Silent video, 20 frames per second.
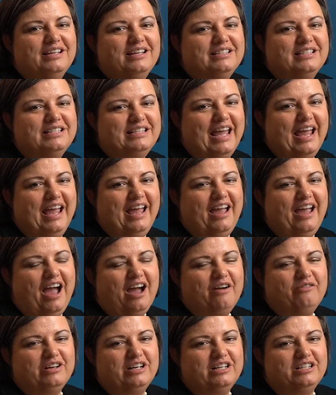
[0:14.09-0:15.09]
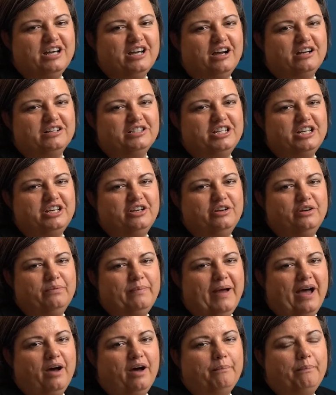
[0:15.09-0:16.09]
Today I want to talk to you
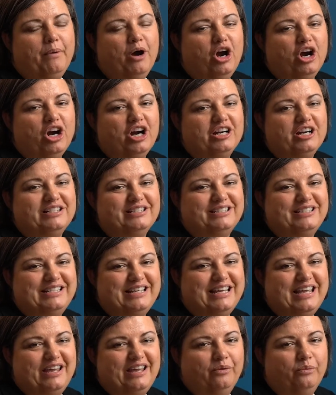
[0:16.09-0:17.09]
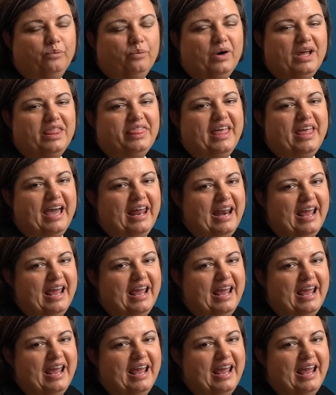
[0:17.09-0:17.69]
about Part D, what that